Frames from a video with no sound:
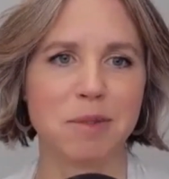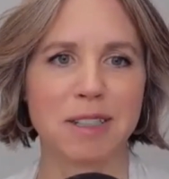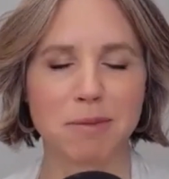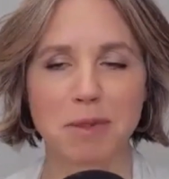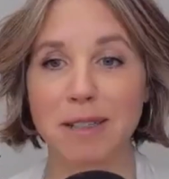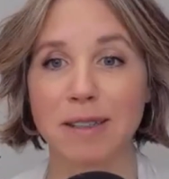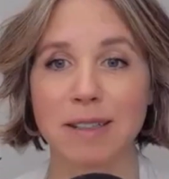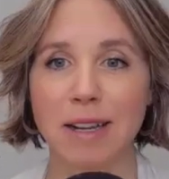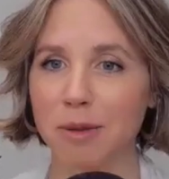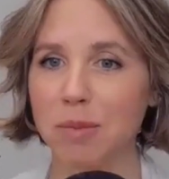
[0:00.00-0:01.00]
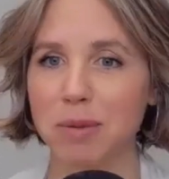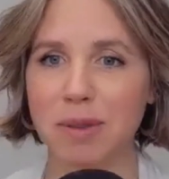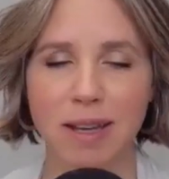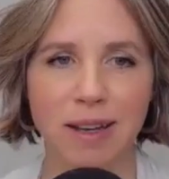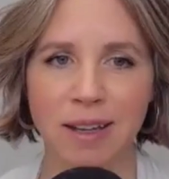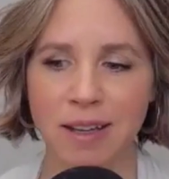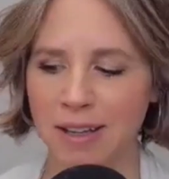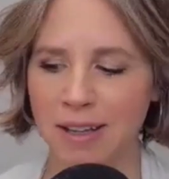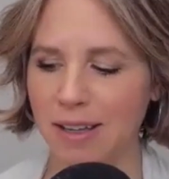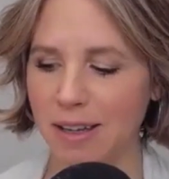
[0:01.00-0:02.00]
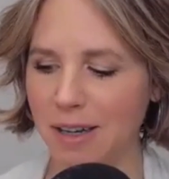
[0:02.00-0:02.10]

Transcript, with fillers: we we help you with that mm-hmm.